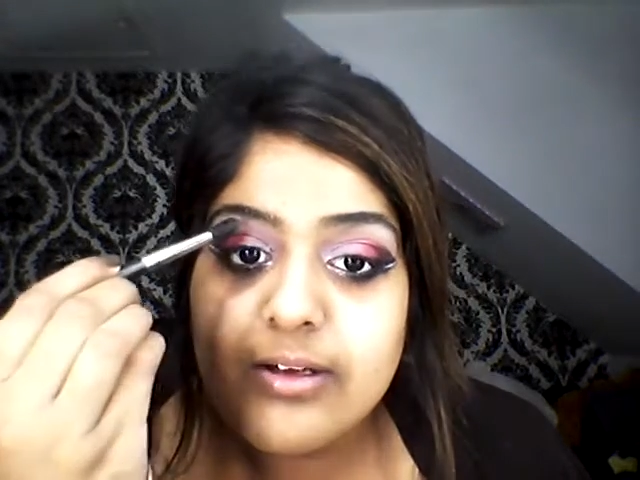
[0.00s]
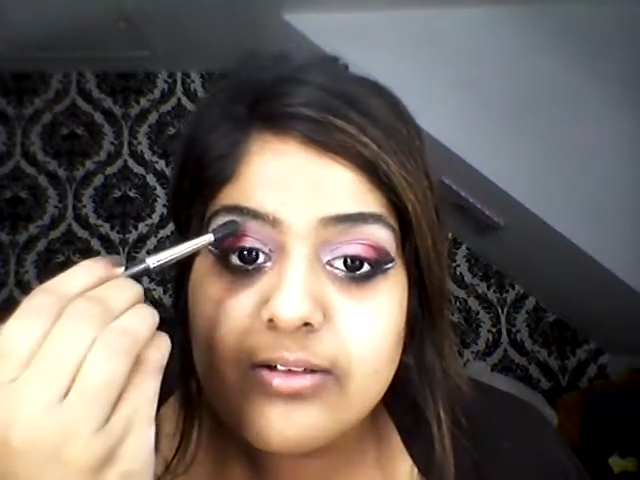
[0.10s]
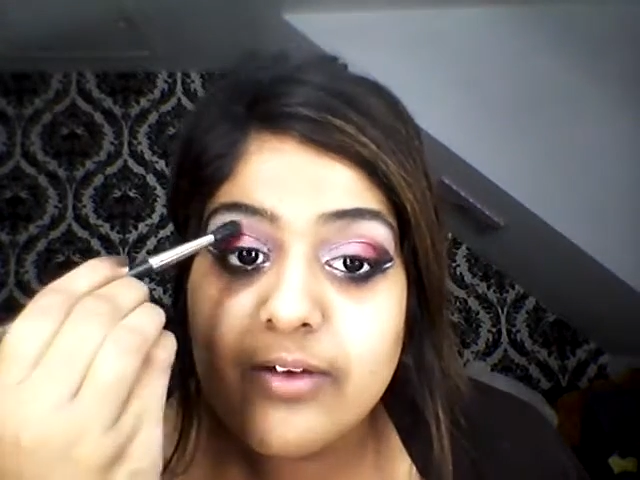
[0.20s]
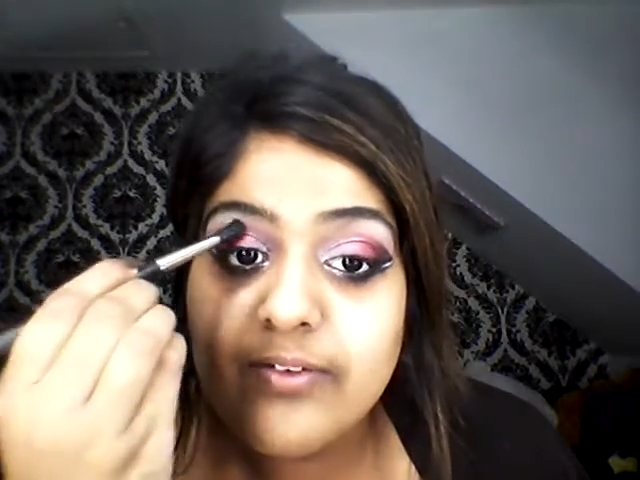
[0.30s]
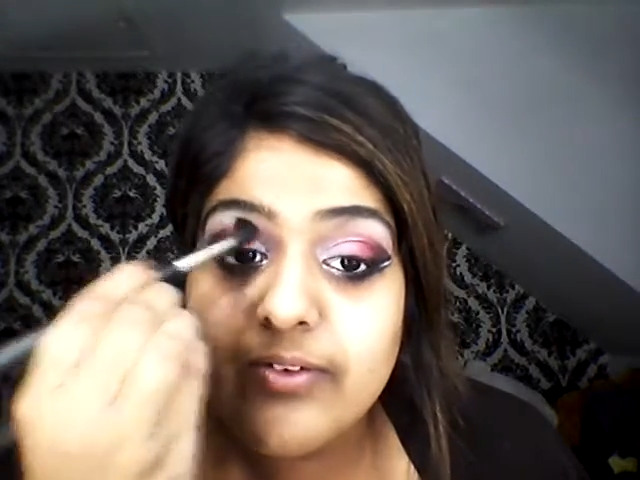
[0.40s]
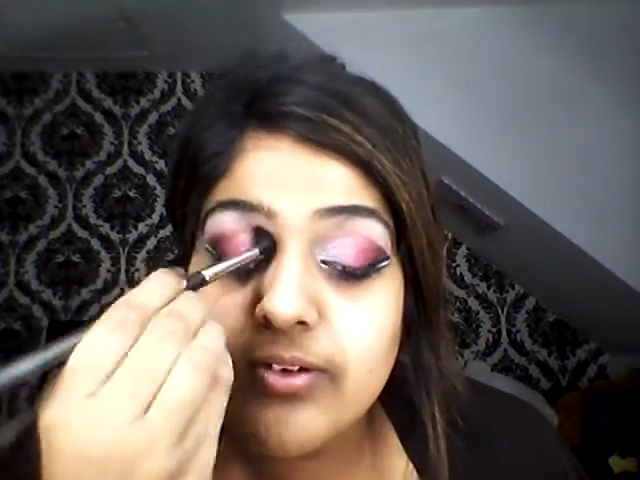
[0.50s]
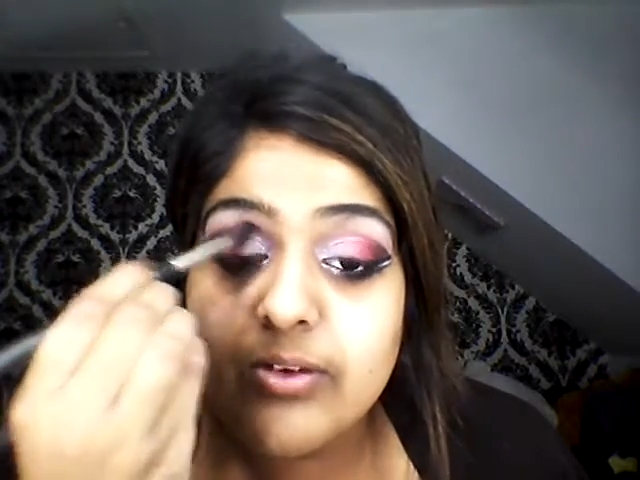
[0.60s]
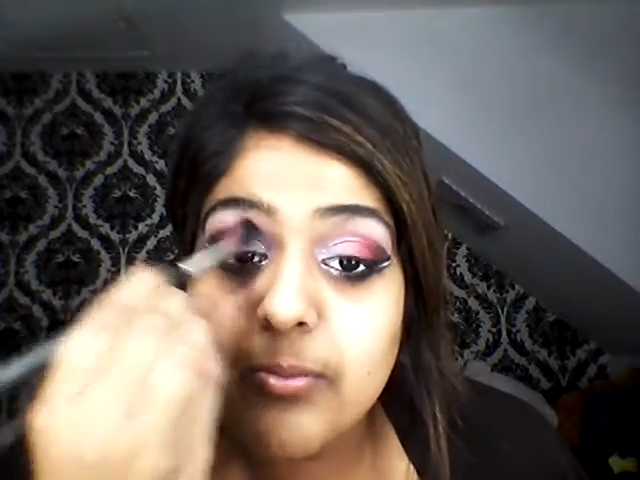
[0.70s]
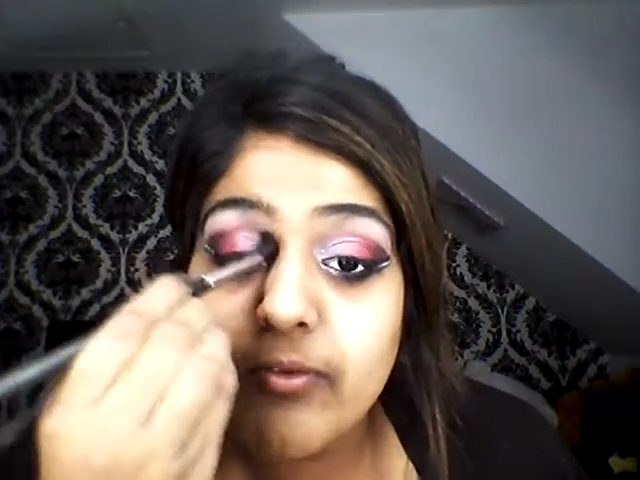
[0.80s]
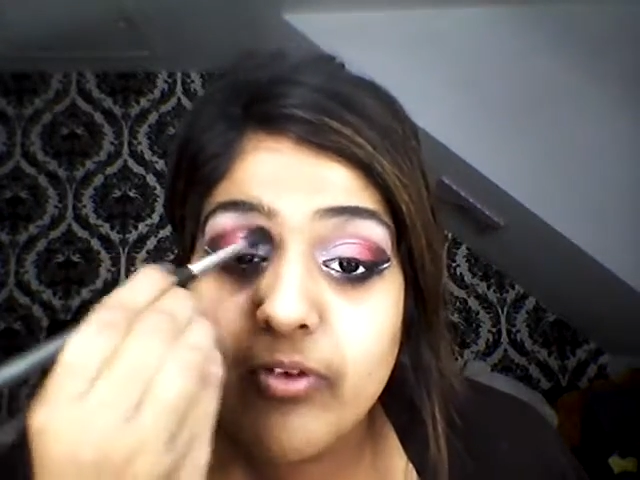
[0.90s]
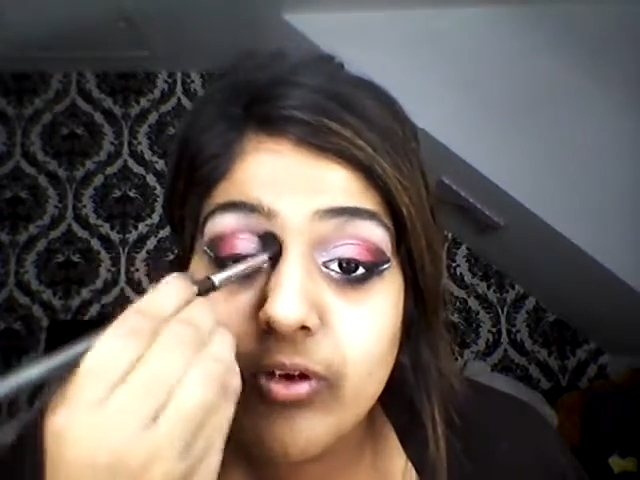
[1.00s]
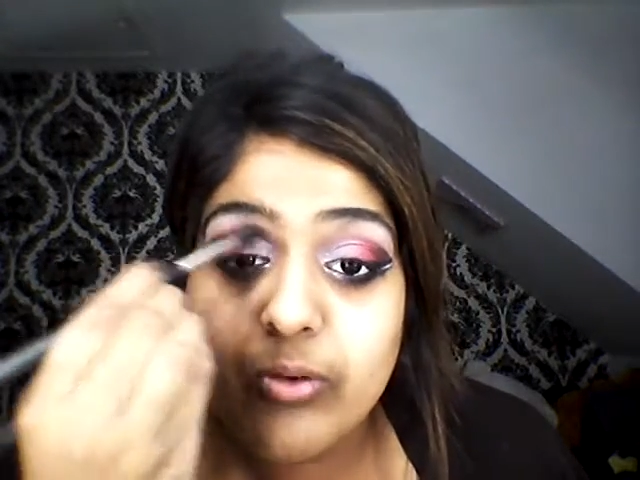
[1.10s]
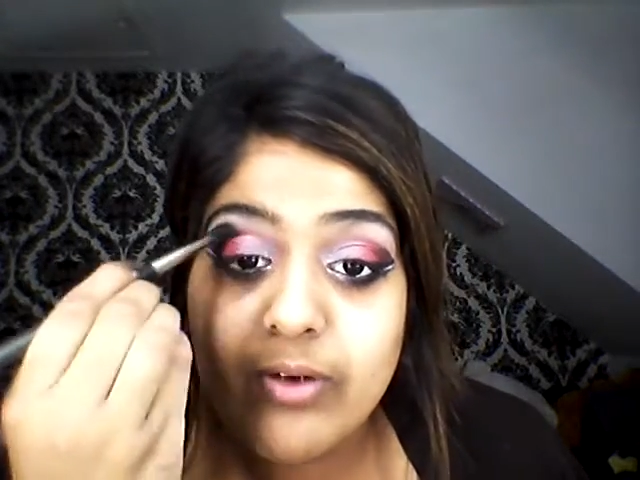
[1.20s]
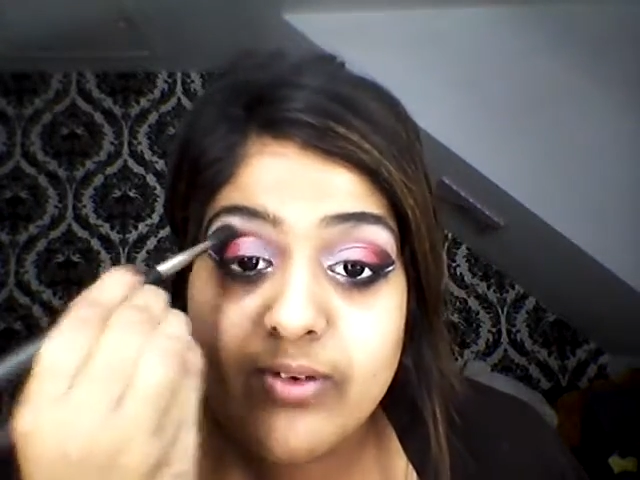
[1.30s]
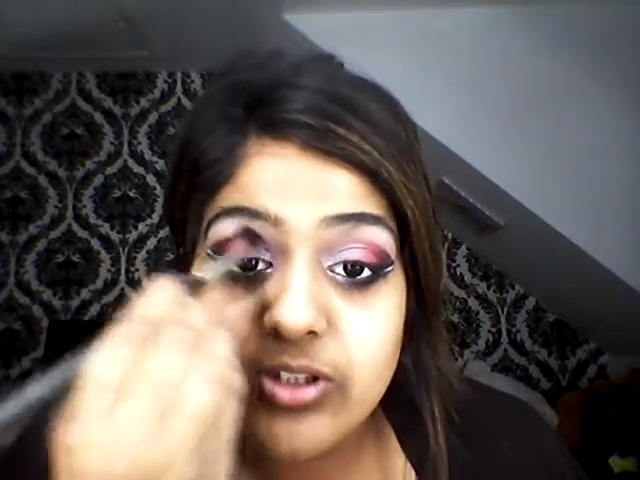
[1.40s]
So if some of you
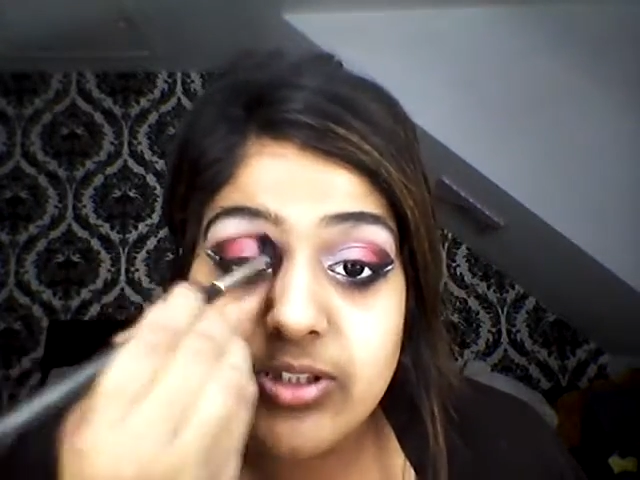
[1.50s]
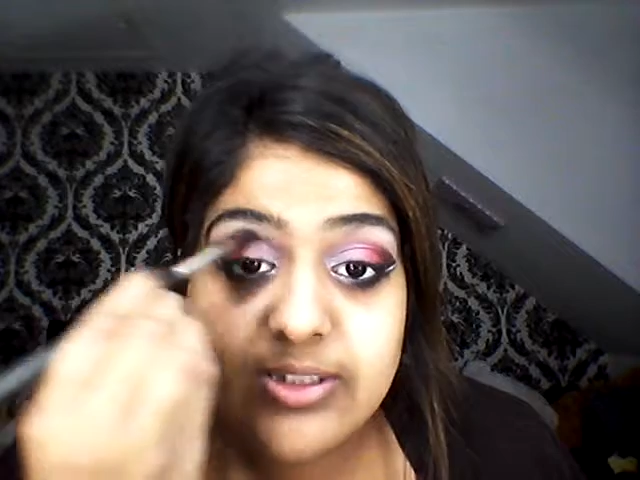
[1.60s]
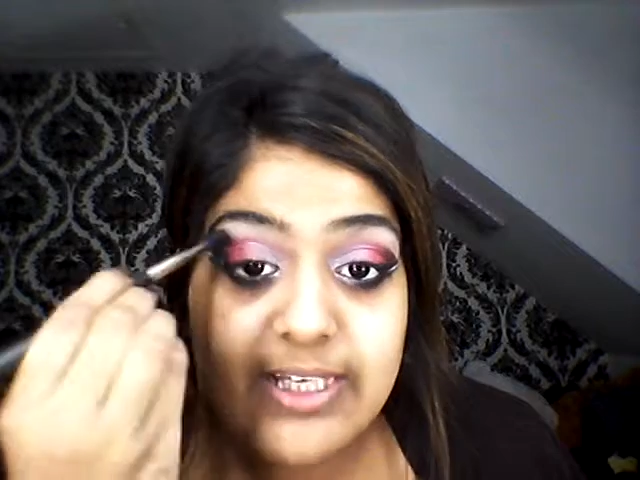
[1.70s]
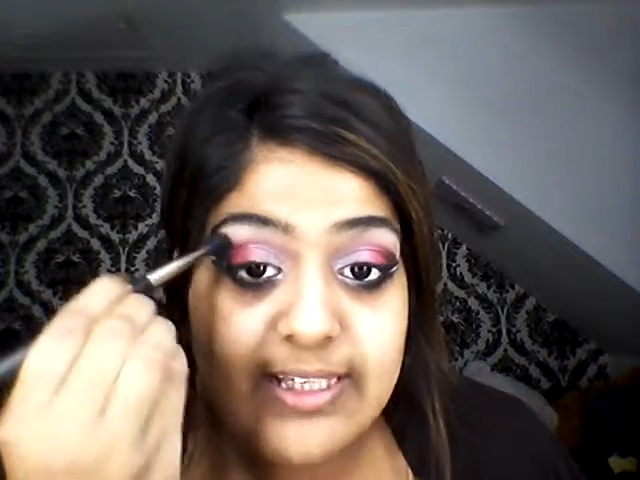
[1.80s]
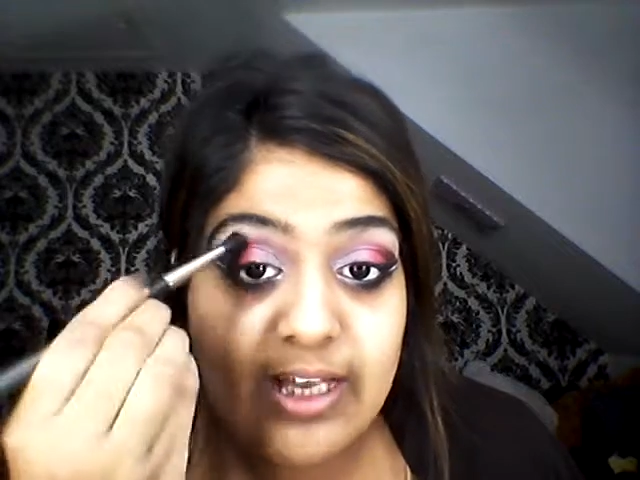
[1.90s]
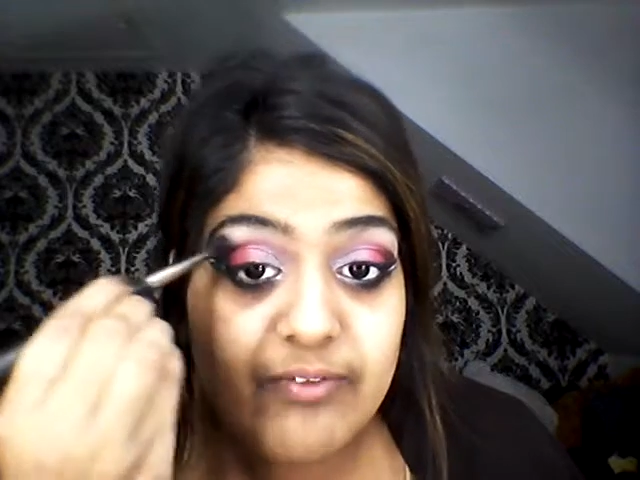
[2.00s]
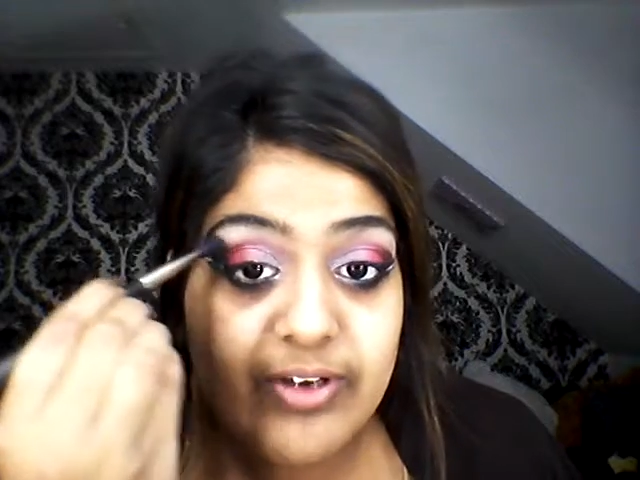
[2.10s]
who haven't seen that